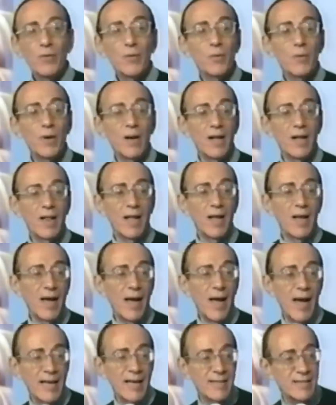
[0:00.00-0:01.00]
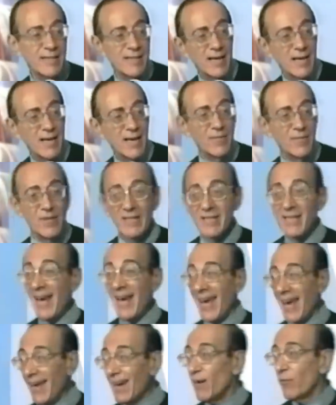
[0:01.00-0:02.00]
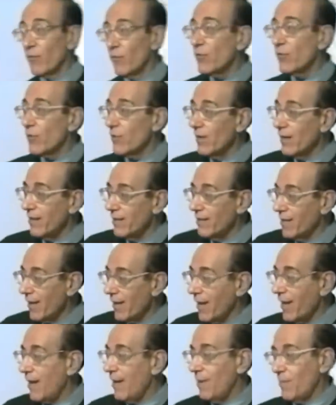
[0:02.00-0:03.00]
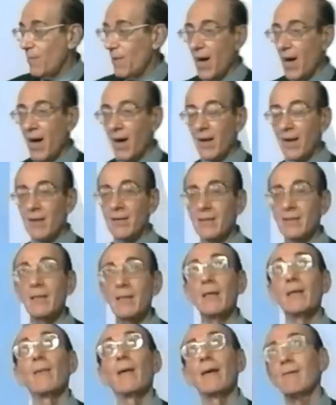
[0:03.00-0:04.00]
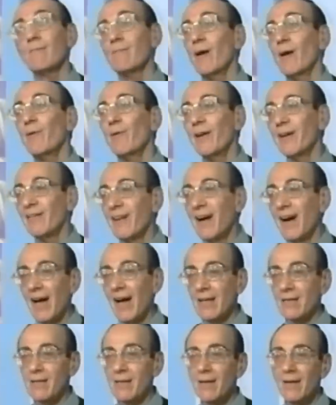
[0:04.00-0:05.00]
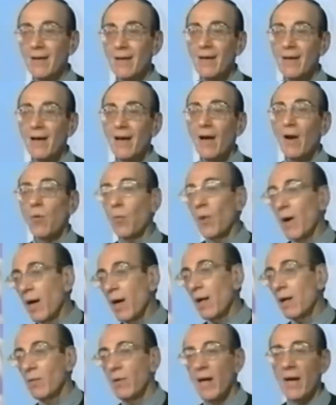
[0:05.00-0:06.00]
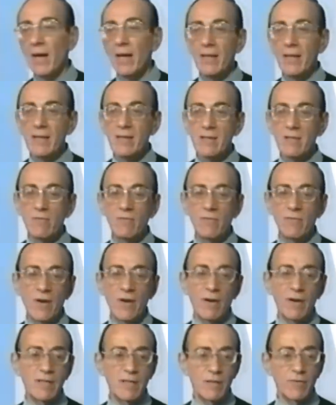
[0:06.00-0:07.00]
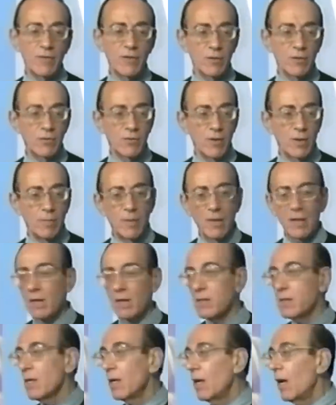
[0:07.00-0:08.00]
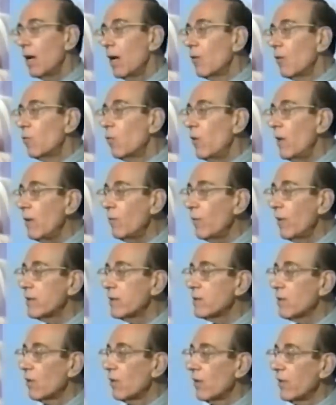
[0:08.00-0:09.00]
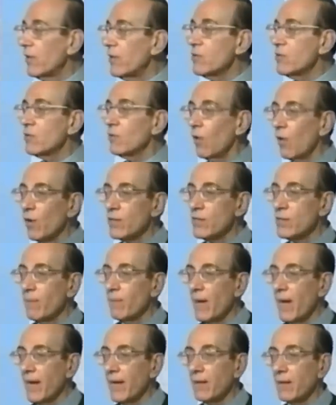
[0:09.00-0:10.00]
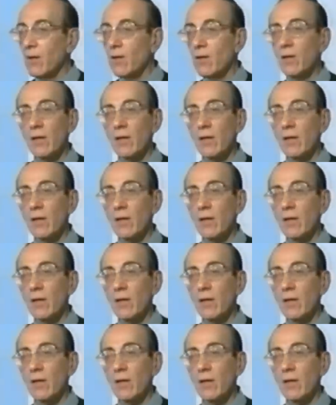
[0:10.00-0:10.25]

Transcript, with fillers: Well, at uh, ten of three, they came back. I said, "Oh my God, where were you guys?" Well, we had this very difficult trip because we went to all these stores in Bangalore